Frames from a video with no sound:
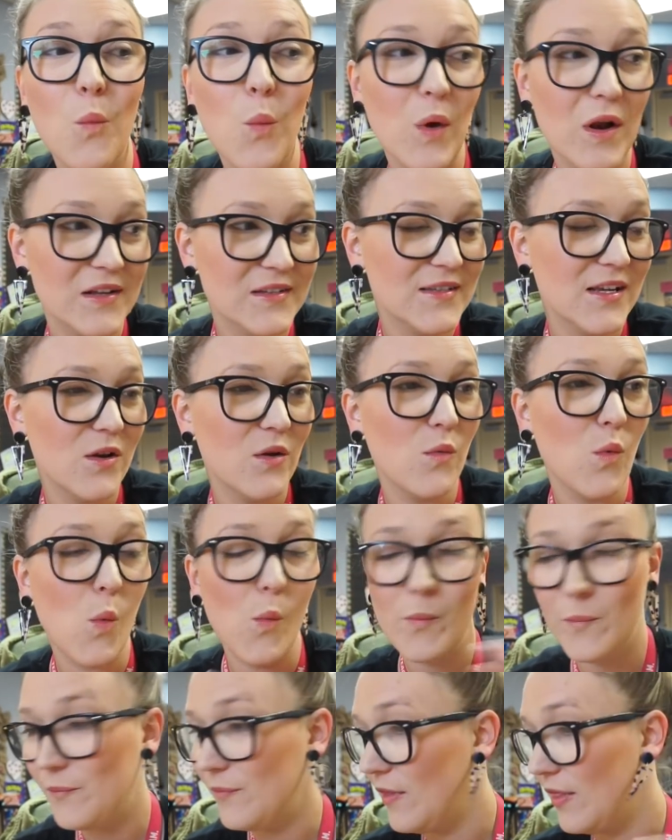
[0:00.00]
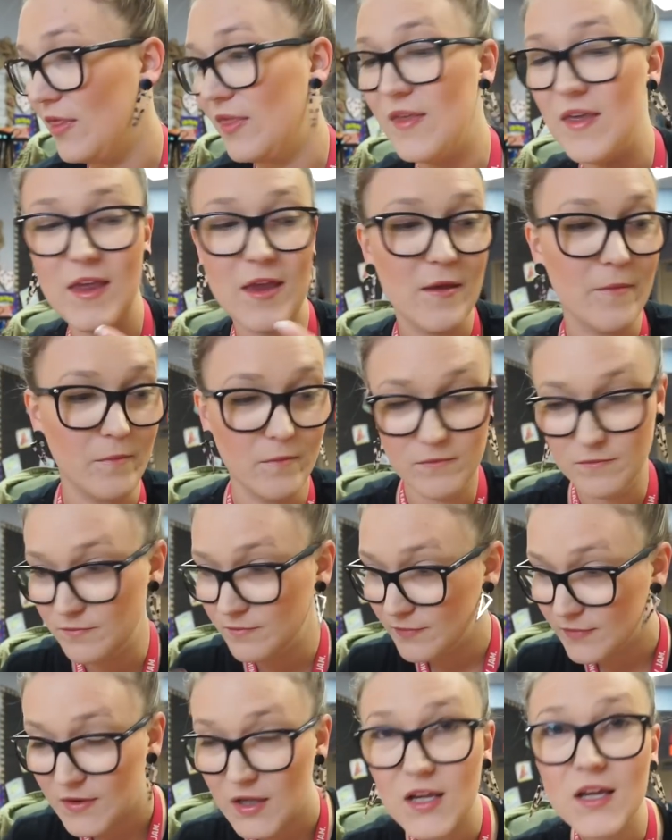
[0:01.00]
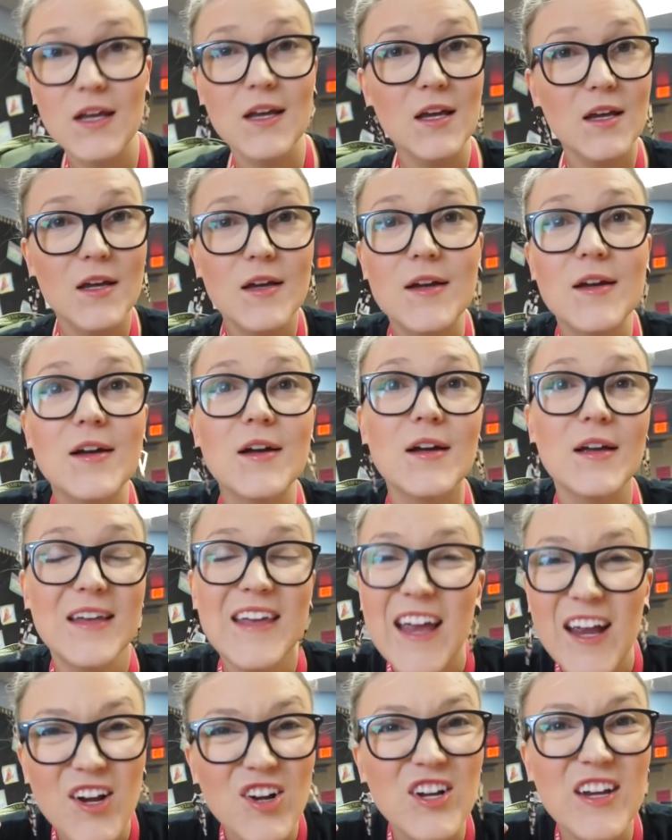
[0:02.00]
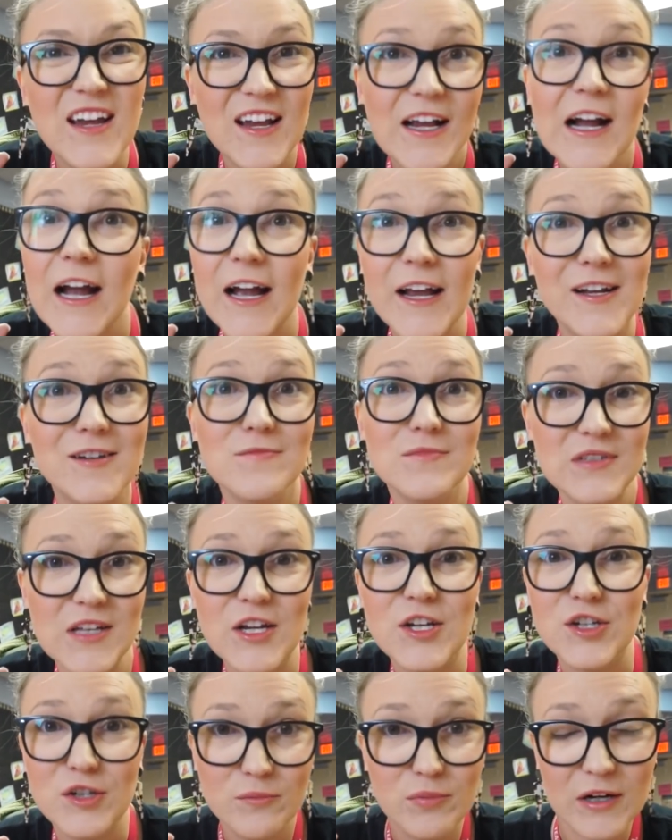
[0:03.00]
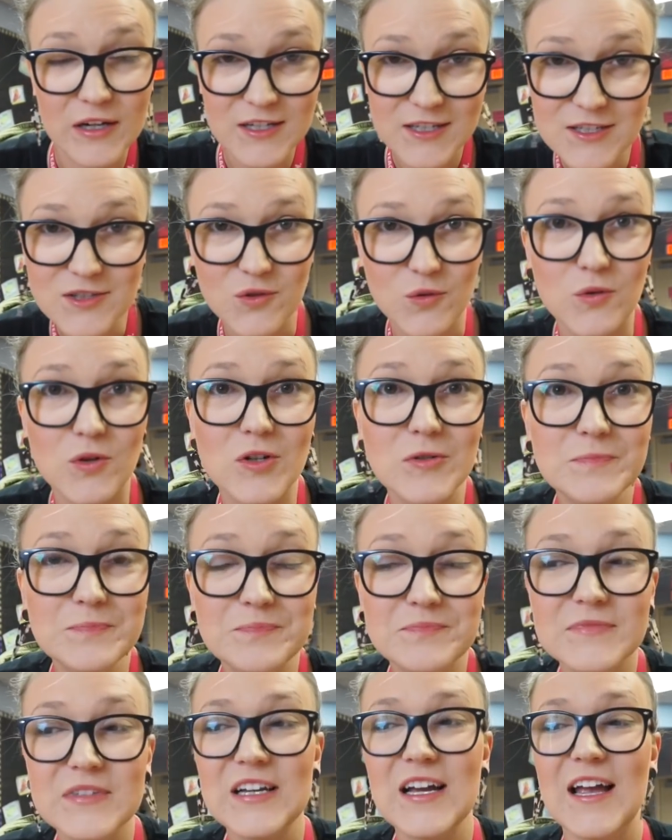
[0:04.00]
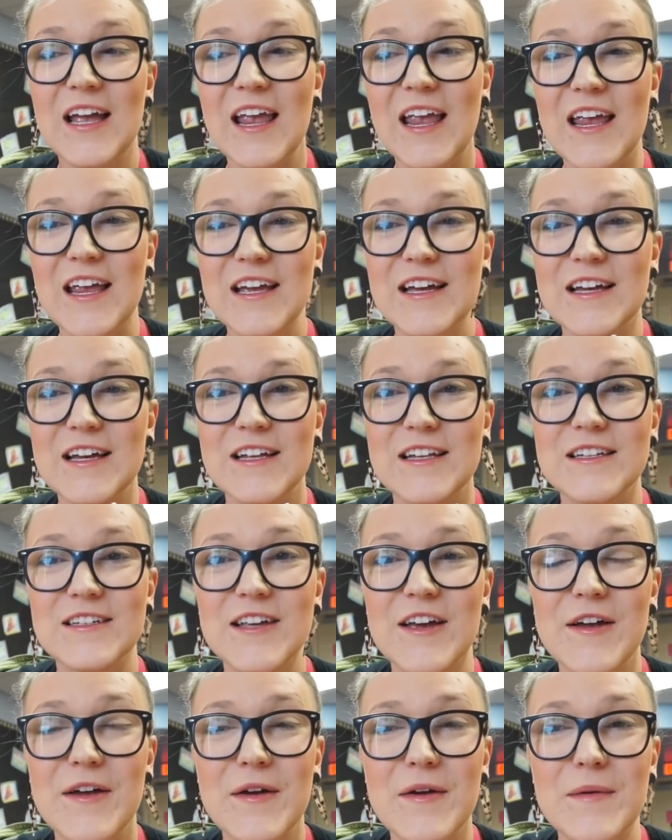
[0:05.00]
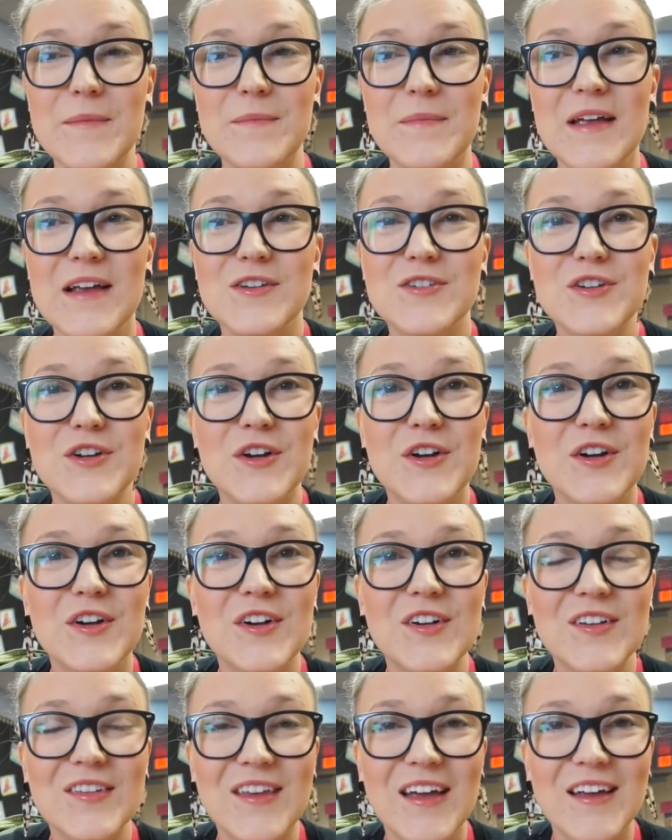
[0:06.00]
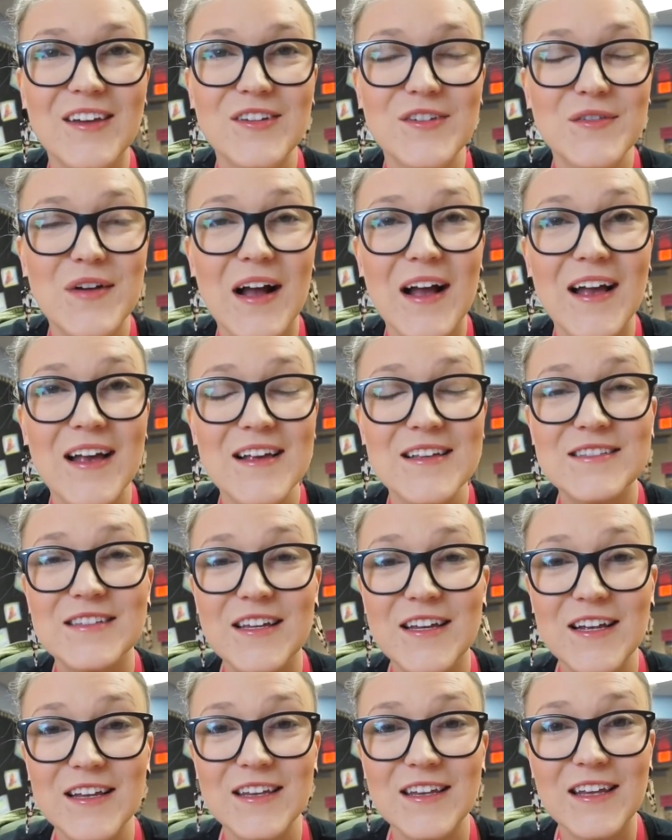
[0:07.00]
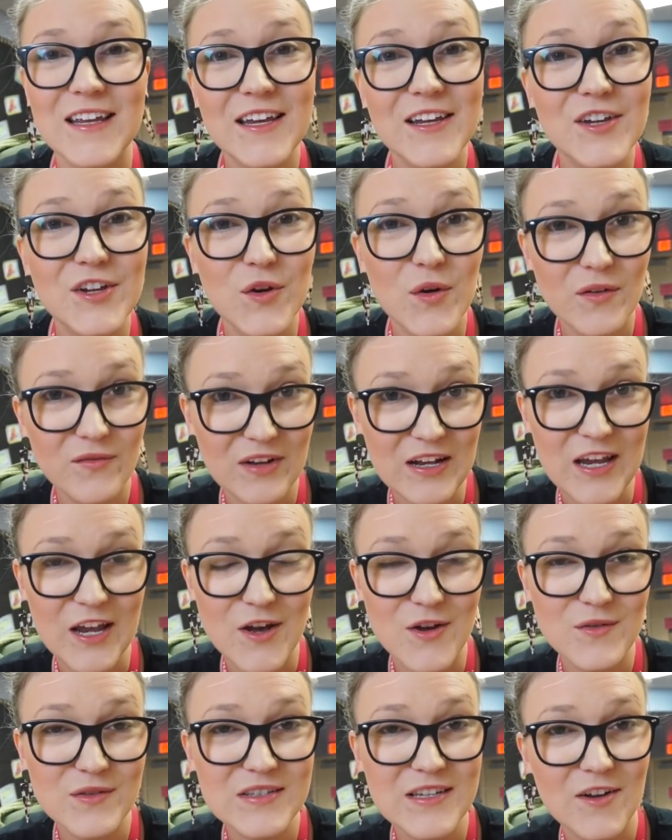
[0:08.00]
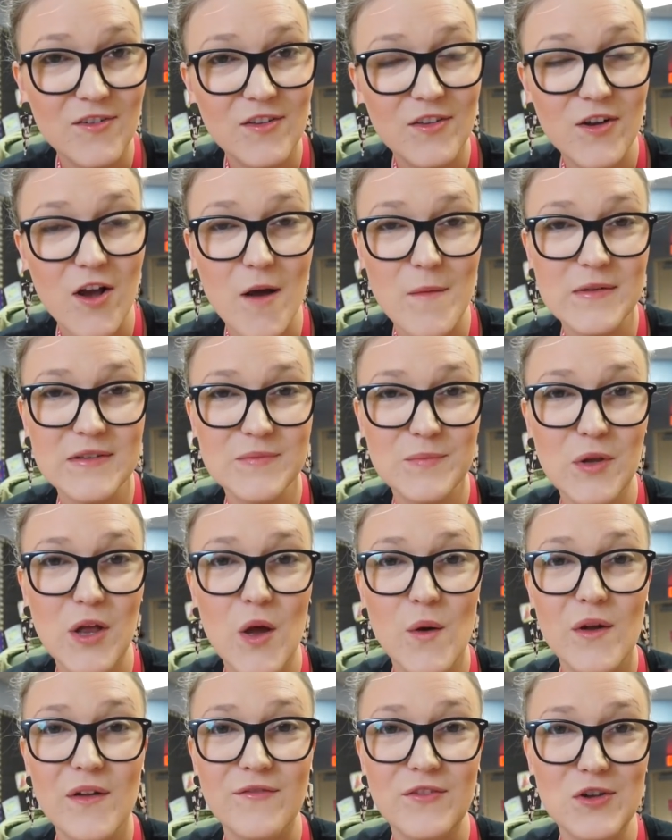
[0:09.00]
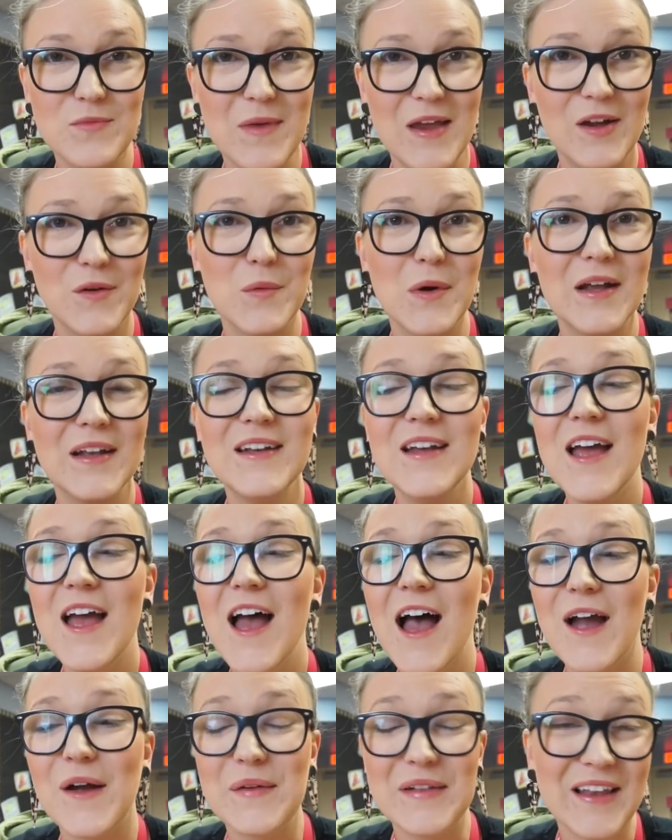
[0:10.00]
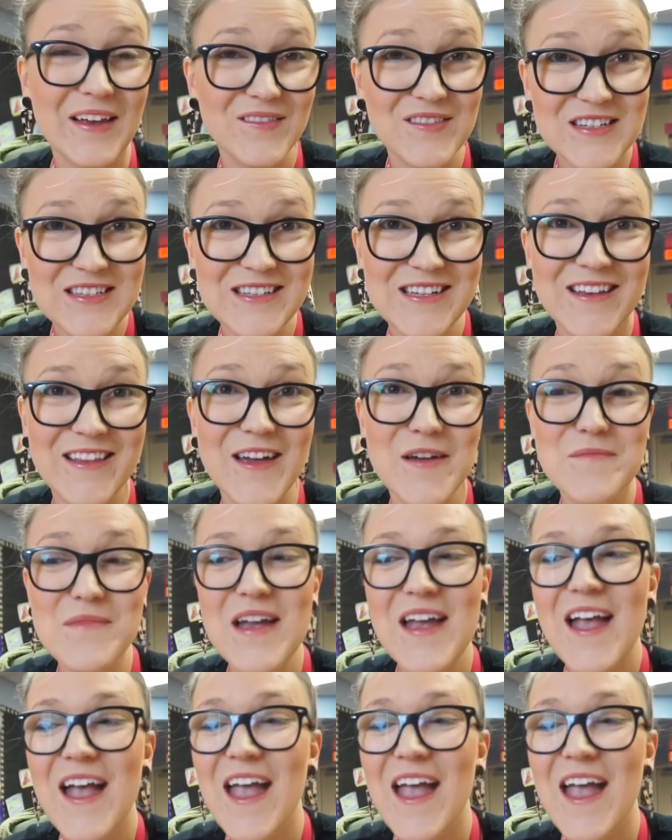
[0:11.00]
What is in the carrying items that you bring to school? And um, make sure that you guys link your videos down in the comments below if you make one. I would love to see them.